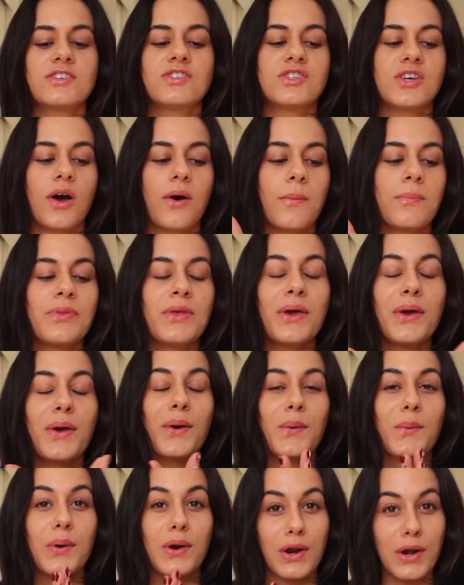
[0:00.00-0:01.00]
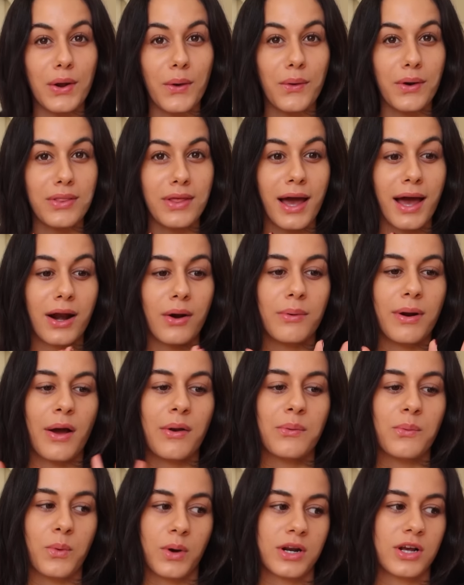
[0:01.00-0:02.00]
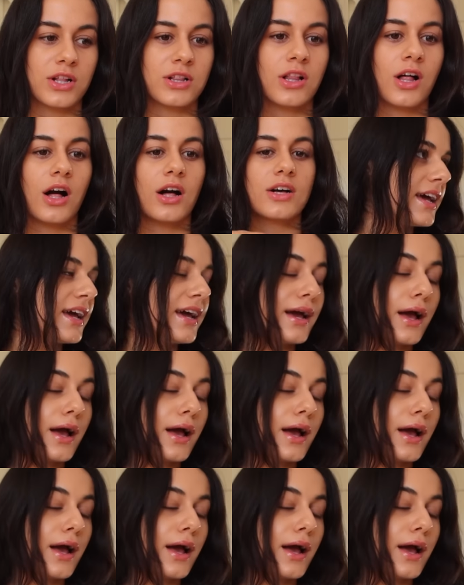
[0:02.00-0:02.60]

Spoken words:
So we're gonna go to that around 1 o'clock.